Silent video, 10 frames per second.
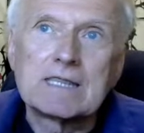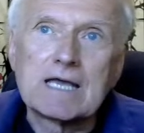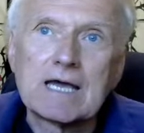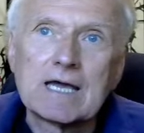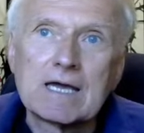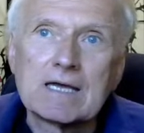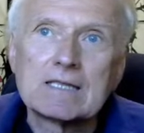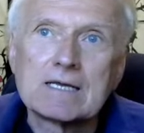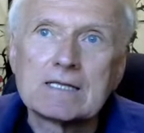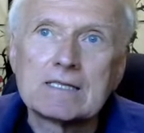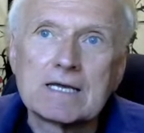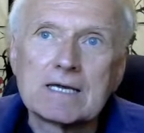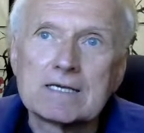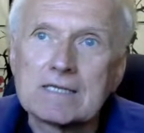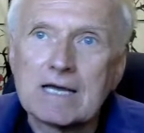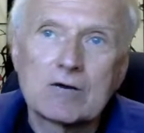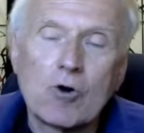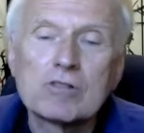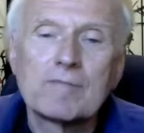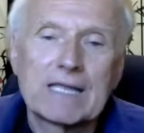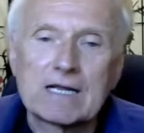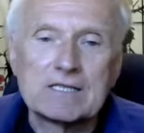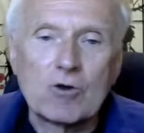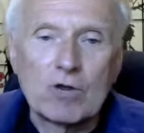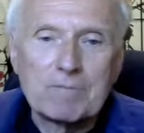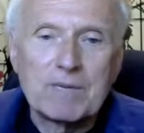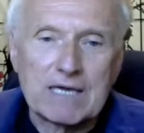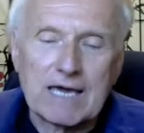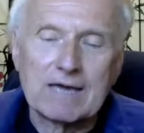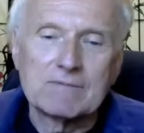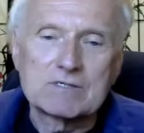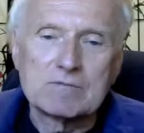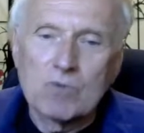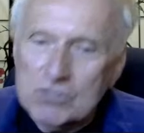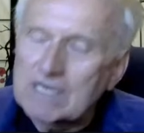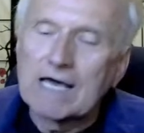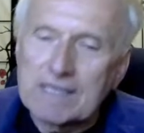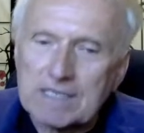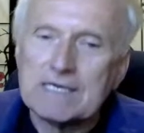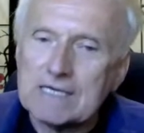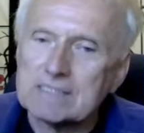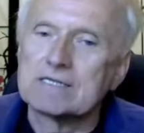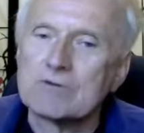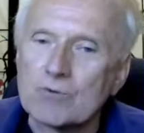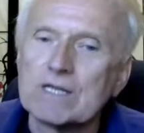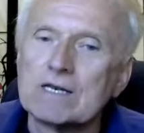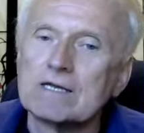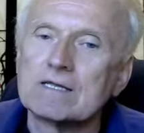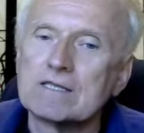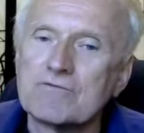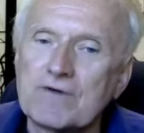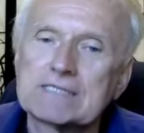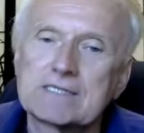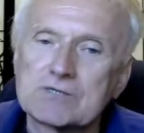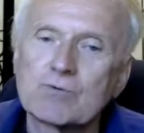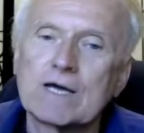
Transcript: a gold medal at the Olympic Games, most likely he is really the fastest